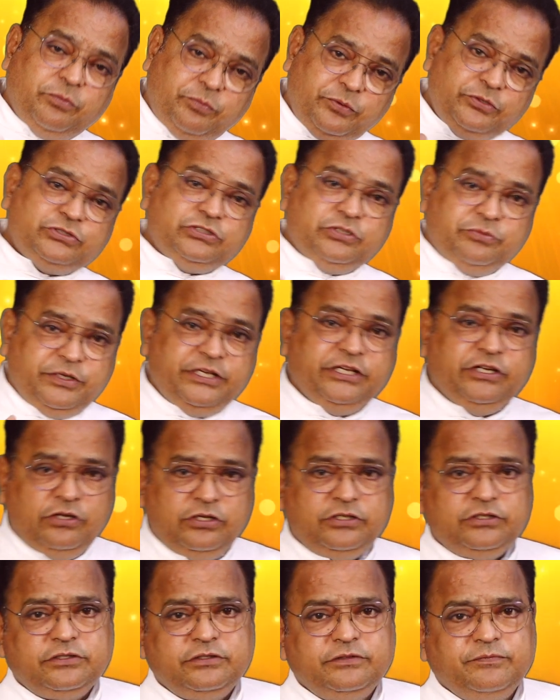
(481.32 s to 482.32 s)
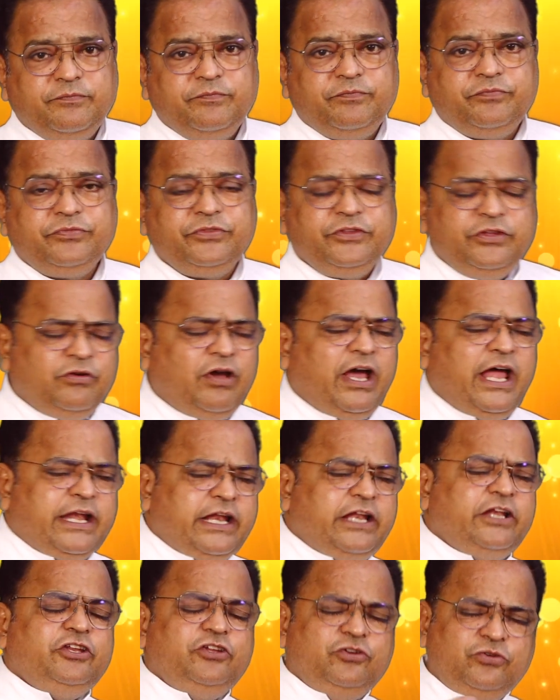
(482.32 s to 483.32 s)
supposed to be good. You
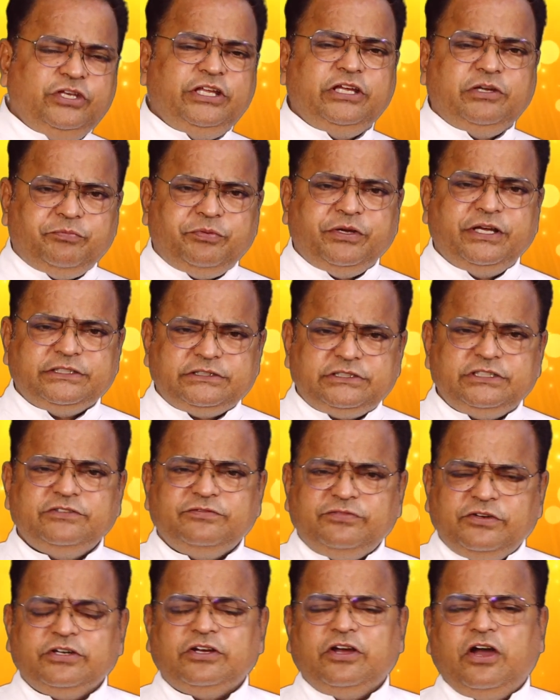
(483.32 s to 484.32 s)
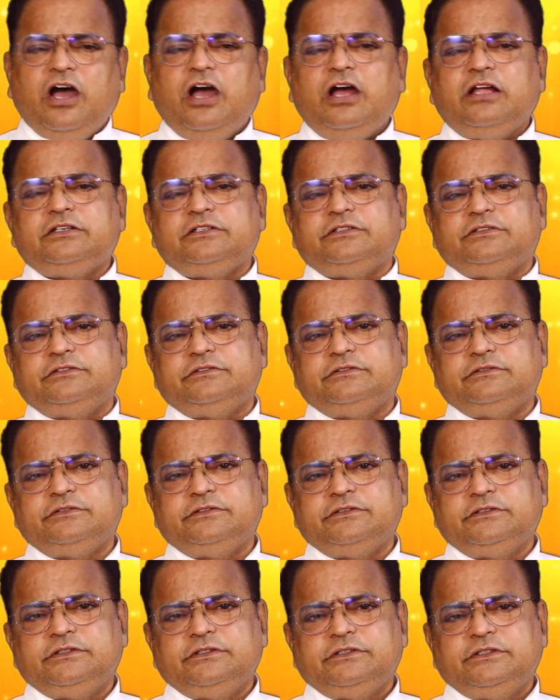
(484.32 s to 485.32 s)
are an unique person for God.
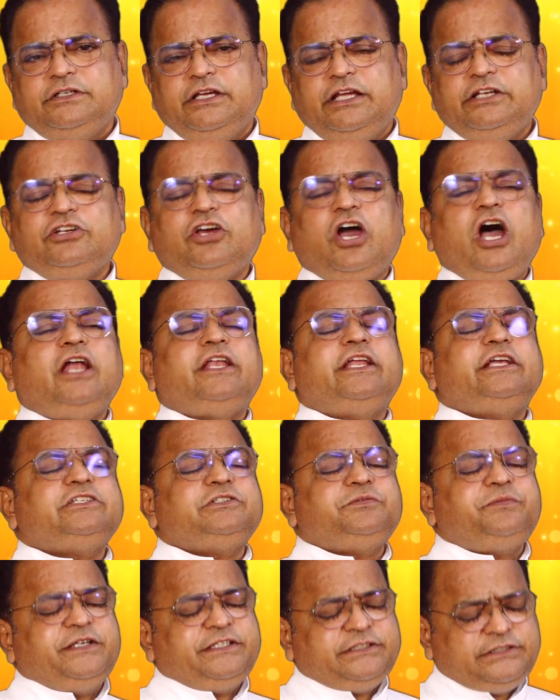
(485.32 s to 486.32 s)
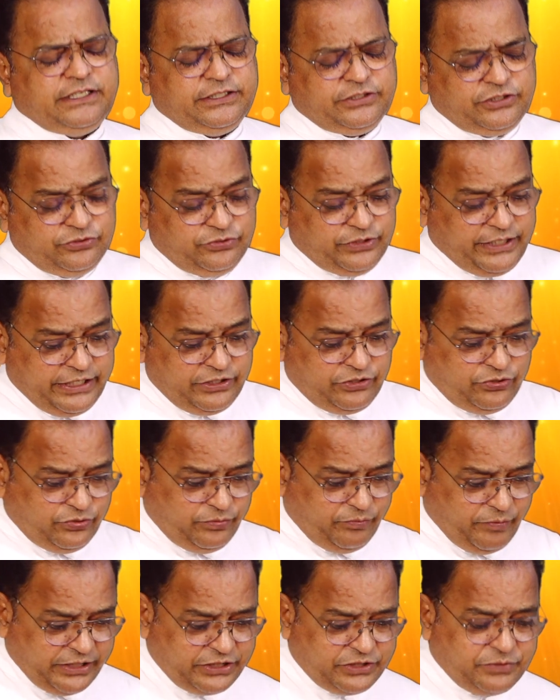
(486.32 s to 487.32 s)
And God expects that you can
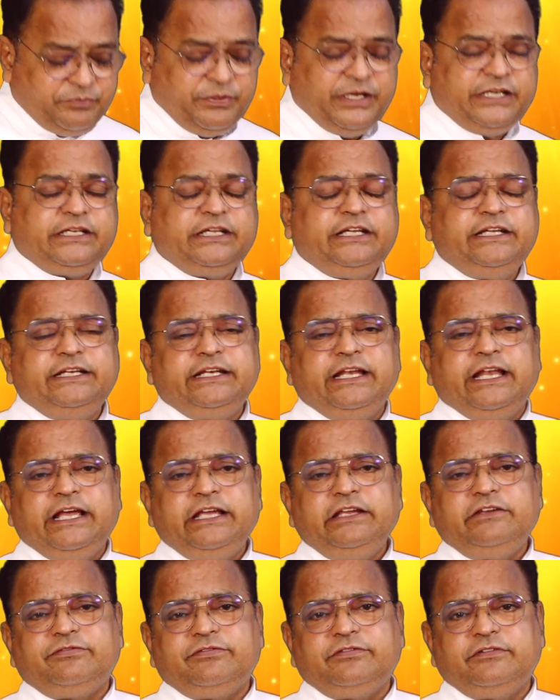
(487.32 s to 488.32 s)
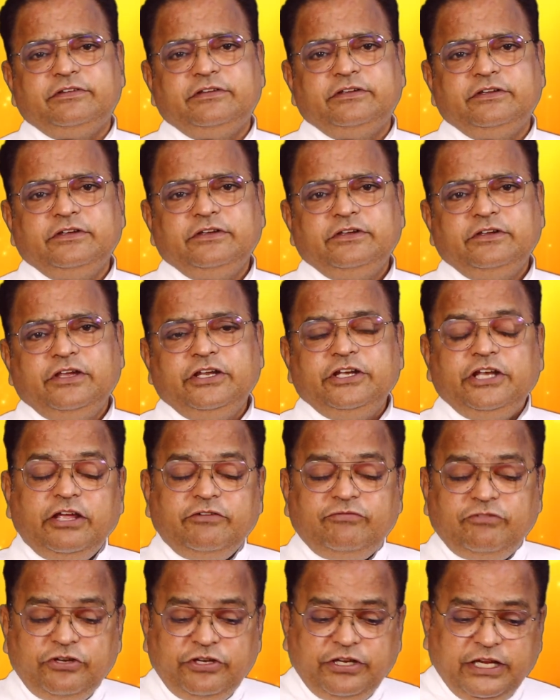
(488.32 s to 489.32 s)
do much better in life. And
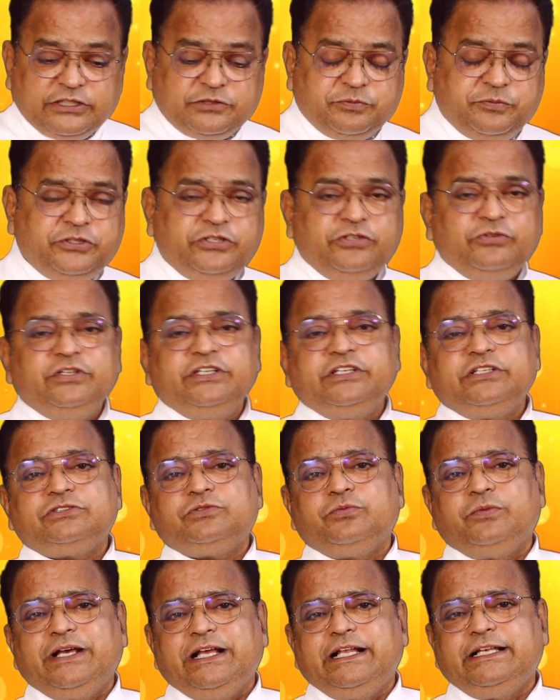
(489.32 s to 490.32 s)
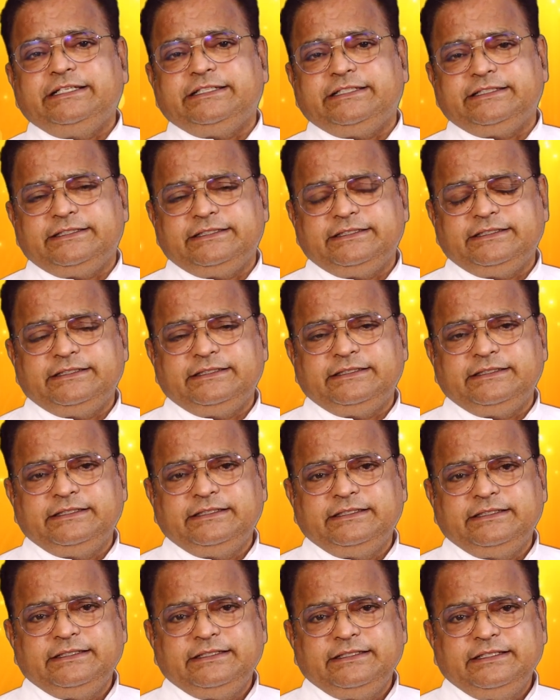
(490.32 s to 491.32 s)
therefore, He has put you in this world.
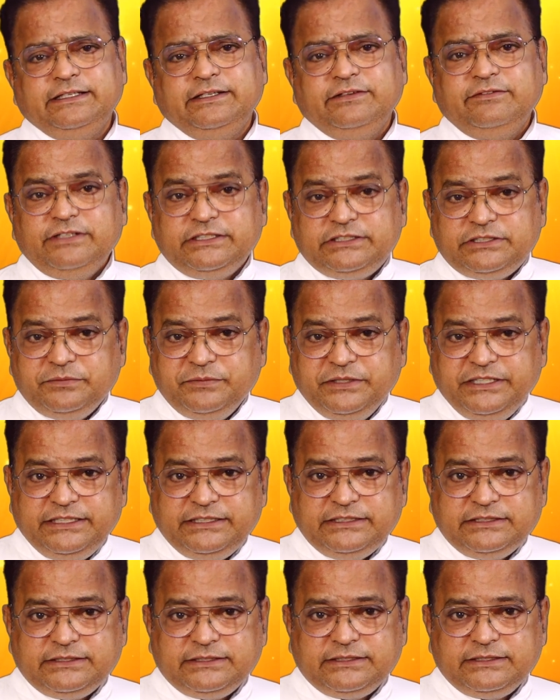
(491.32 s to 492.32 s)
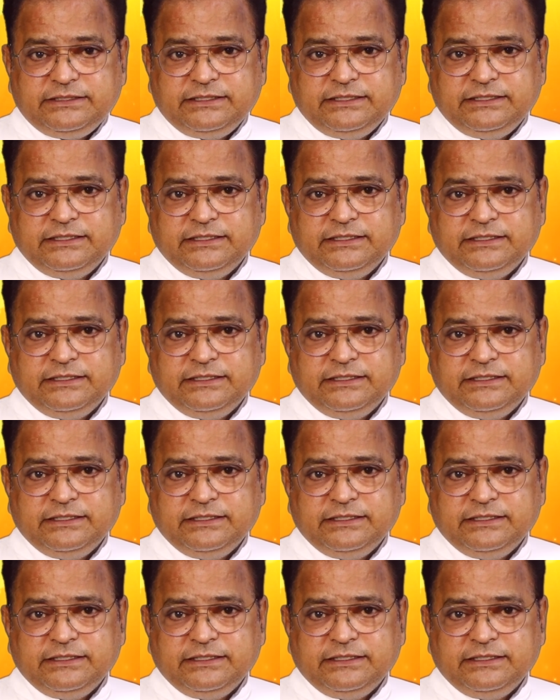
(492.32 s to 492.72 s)
Which means,